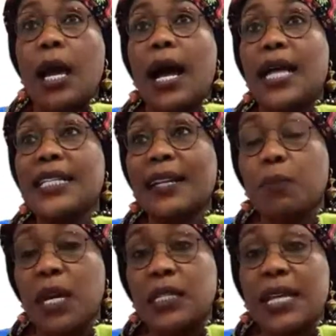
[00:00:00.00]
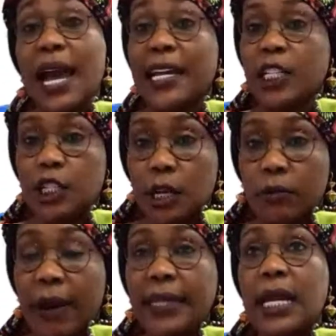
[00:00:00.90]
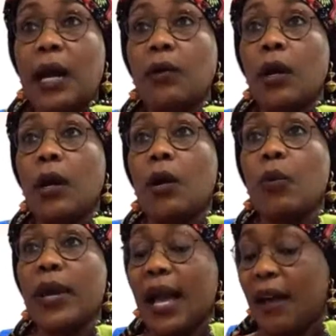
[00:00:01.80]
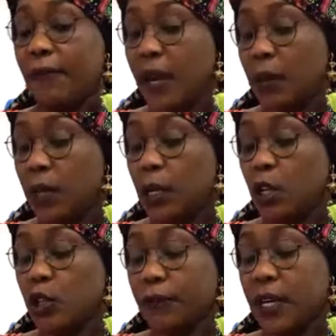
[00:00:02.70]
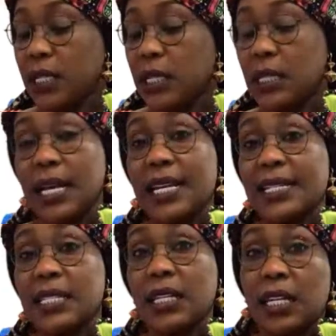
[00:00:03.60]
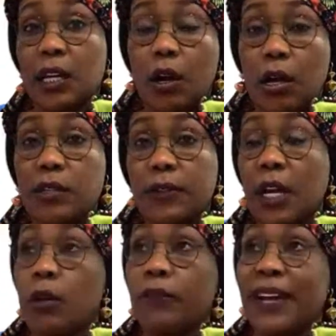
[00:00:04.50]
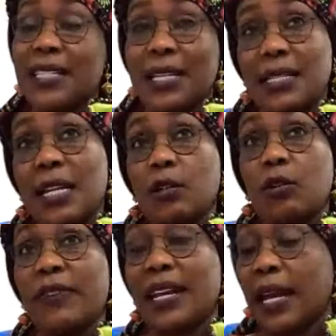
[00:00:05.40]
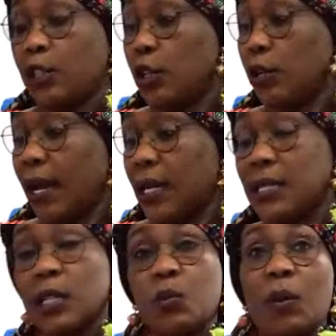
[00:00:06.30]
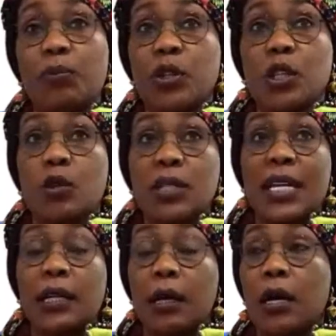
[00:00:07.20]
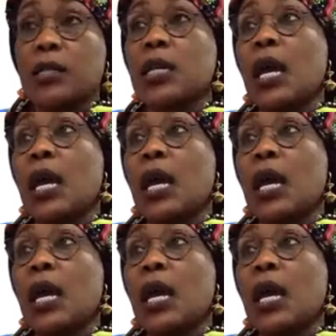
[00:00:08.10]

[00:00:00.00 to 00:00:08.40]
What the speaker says: That means they are in jail right now. We have a lot of cases that are still in court, scattered all over Nigeria, cases being prosecuted in court.